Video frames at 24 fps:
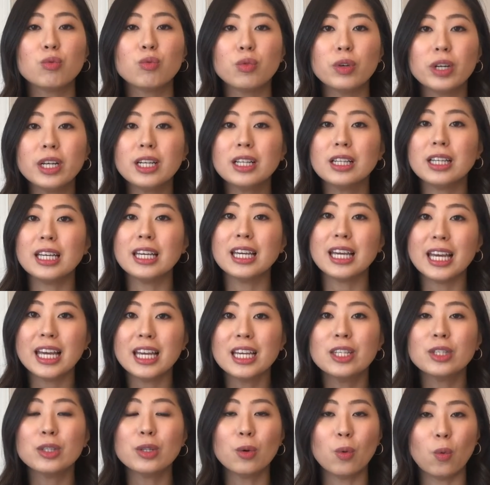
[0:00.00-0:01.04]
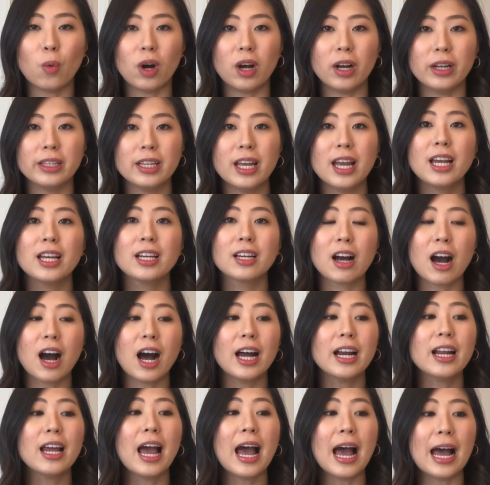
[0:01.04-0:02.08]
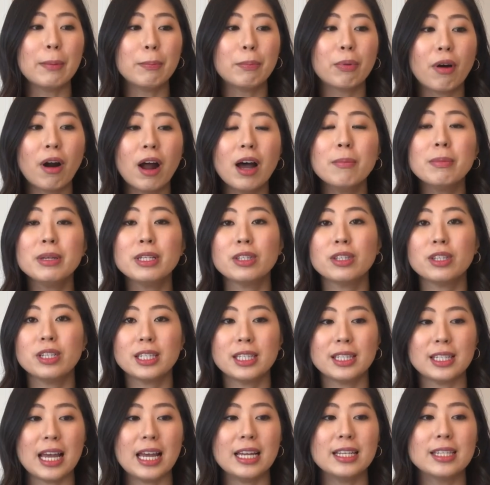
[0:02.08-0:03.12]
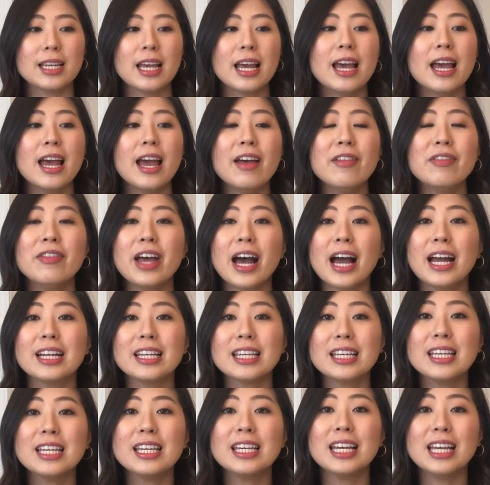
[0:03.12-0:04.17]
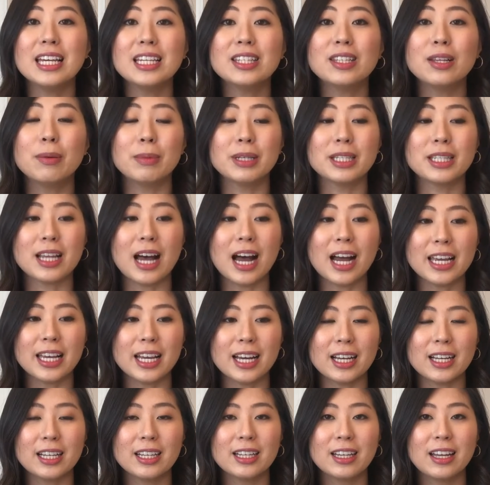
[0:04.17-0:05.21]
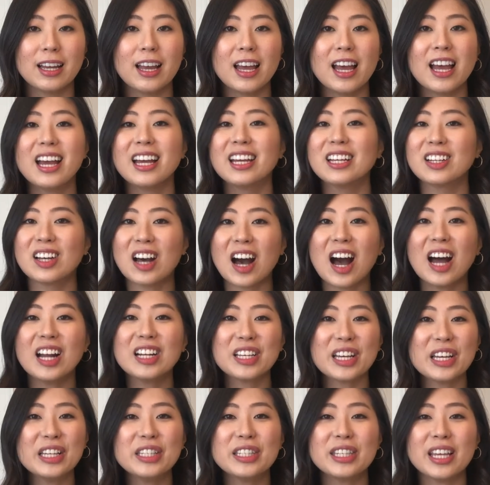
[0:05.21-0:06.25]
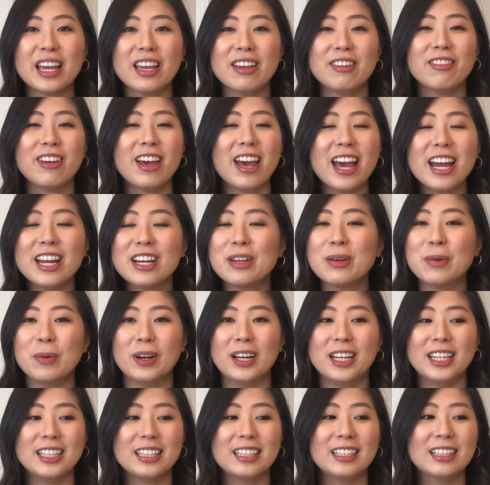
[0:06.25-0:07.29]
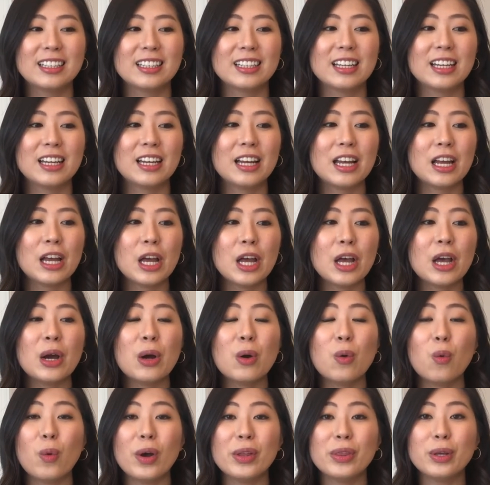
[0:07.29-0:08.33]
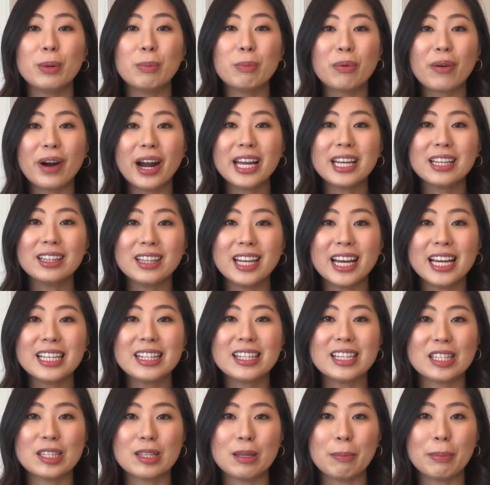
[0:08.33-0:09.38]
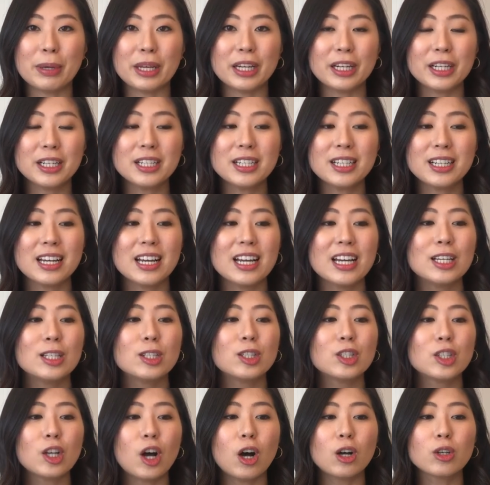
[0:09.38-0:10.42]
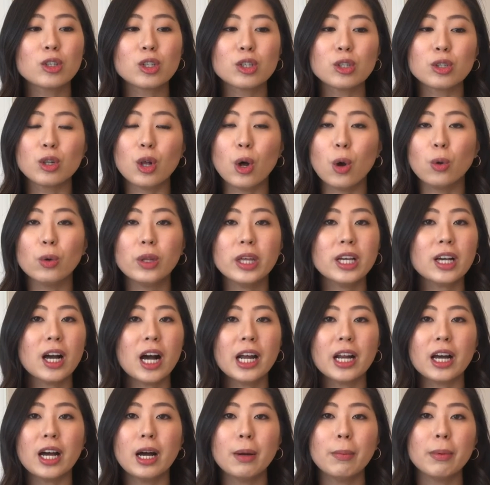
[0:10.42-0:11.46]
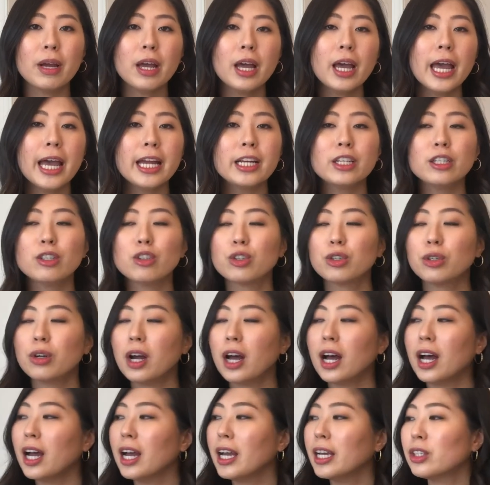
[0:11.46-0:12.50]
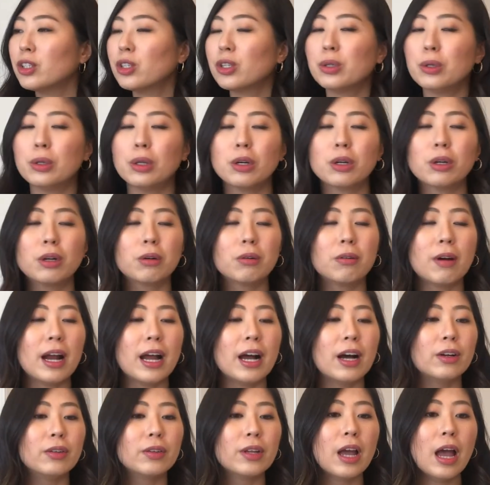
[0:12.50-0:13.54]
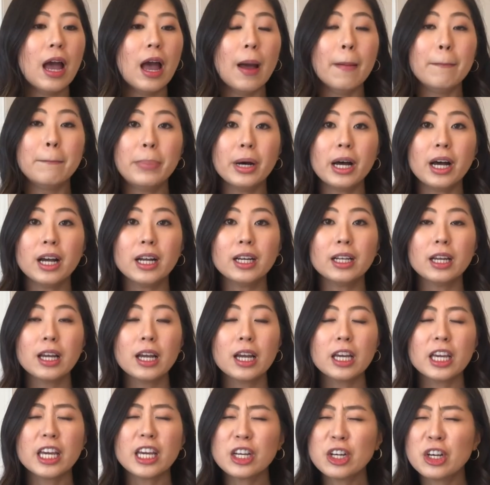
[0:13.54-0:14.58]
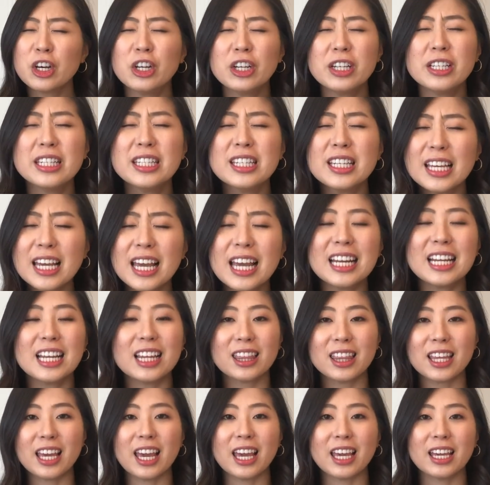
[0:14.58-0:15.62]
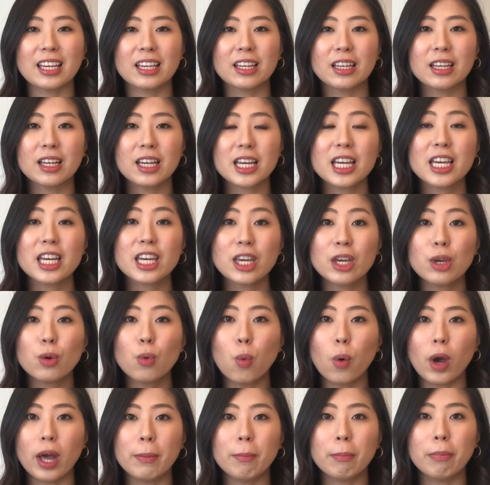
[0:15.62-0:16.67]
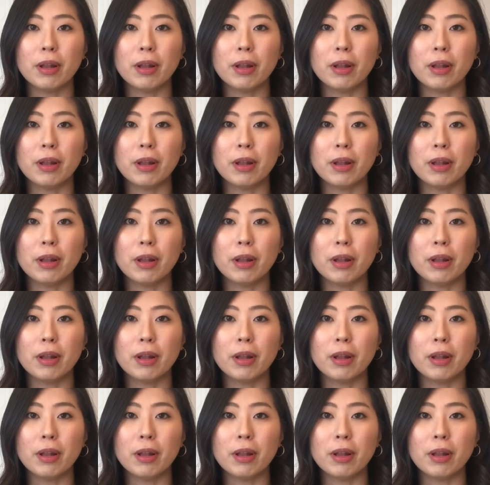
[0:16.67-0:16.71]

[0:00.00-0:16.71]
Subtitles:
really is the one God had promised to send and that He is the Messiah. God can save anyone. When the bright light disappeared, Saul slowly got up and he tried to look around, but he couldn't see anything. He went